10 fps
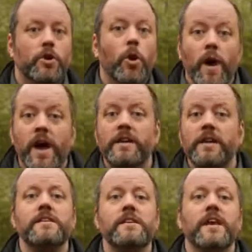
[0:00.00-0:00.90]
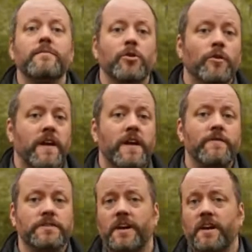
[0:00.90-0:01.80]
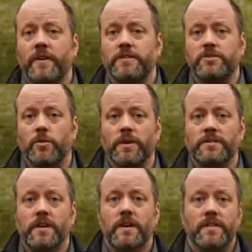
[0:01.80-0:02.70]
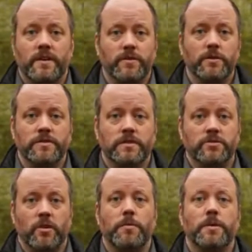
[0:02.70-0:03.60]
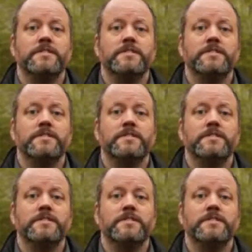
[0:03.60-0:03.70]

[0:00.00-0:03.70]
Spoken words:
Go ahead and name your favorite sci-fi stories that have used this trope.